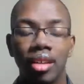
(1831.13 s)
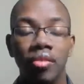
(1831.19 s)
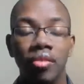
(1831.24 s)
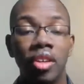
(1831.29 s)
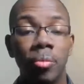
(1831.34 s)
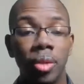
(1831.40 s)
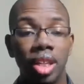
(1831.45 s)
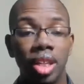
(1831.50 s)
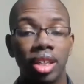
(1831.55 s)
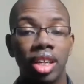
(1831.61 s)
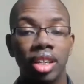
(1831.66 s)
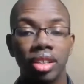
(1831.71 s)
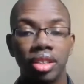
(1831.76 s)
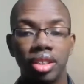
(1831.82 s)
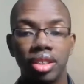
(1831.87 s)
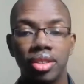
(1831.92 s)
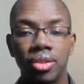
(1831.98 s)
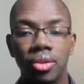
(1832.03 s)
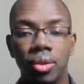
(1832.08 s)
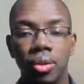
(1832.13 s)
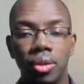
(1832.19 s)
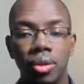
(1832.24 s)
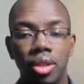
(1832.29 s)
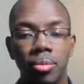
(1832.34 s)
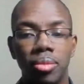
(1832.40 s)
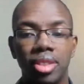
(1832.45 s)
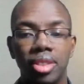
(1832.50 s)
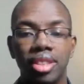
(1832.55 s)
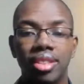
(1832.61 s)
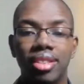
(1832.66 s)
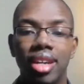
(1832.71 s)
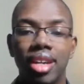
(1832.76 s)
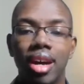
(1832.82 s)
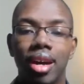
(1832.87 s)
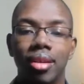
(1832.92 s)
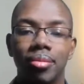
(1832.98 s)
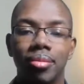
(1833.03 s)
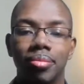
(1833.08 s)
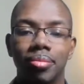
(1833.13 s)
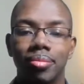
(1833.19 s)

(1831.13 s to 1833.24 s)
Vimalakirti told him to stop.